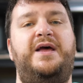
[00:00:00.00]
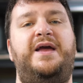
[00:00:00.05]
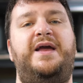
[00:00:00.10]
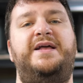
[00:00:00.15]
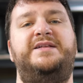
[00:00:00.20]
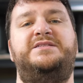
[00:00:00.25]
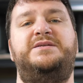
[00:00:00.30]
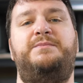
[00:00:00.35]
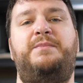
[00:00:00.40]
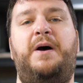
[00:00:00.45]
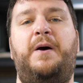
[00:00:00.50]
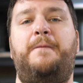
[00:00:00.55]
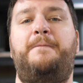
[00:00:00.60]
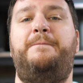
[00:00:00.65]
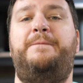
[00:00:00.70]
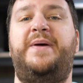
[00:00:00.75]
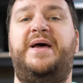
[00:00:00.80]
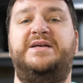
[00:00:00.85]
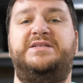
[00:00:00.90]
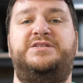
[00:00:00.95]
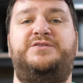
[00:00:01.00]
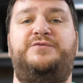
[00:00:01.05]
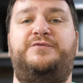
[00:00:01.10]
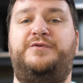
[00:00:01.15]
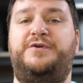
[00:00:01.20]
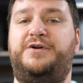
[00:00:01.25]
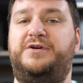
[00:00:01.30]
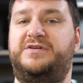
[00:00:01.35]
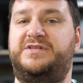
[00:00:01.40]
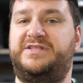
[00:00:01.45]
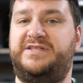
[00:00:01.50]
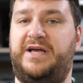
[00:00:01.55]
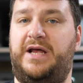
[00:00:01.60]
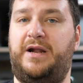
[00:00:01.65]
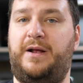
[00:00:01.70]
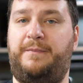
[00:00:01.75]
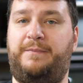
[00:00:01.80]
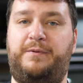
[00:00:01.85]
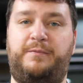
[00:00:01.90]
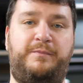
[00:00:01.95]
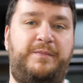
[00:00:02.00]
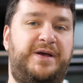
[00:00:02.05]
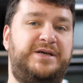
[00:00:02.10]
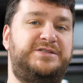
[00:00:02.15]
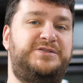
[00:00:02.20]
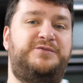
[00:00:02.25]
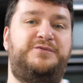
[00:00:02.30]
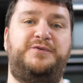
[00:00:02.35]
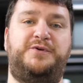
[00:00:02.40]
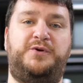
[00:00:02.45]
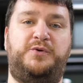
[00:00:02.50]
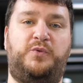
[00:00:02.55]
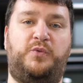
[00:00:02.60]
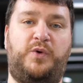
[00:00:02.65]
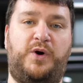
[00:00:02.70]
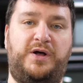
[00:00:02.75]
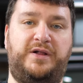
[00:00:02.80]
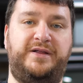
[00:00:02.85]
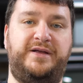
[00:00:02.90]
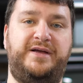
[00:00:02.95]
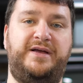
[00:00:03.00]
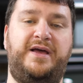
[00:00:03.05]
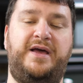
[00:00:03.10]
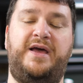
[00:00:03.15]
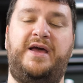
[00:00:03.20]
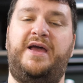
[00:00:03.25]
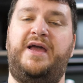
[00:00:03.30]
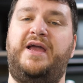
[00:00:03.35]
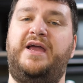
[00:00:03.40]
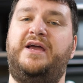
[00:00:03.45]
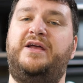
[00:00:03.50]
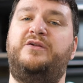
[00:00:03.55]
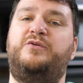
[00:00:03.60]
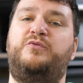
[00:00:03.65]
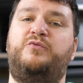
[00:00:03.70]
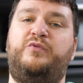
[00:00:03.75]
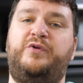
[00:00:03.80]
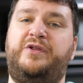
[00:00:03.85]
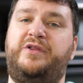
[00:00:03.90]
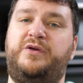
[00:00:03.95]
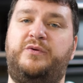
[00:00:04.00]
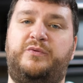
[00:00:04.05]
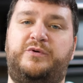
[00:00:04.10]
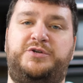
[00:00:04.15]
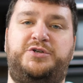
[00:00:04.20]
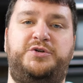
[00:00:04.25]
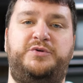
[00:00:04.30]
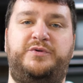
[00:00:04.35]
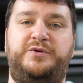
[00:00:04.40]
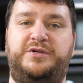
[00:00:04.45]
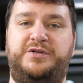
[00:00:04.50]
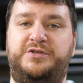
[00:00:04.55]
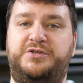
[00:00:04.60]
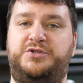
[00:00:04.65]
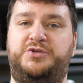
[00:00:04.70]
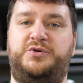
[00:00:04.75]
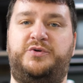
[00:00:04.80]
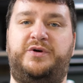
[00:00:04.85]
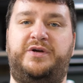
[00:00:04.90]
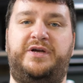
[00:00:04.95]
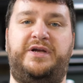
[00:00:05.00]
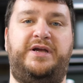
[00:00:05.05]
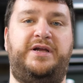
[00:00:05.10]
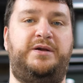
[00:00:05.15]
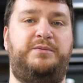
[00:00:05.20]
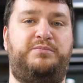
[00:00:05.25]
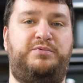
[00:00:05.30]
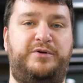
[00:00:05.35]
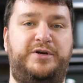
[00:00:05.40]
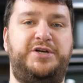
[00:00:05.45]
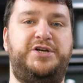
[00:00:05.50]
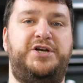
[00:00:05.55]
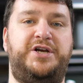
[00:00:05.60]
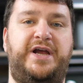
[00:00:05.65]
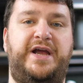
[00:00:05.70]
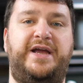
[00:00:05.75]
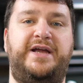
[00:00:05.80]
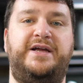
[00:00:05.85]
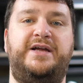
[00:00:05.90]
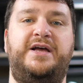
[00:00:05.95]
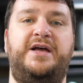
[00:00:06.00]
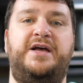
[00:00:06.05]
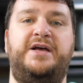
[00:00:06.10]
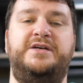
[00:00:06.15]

It's about best for your setup, best for your wallet, and really what you would enjoy and appreciate.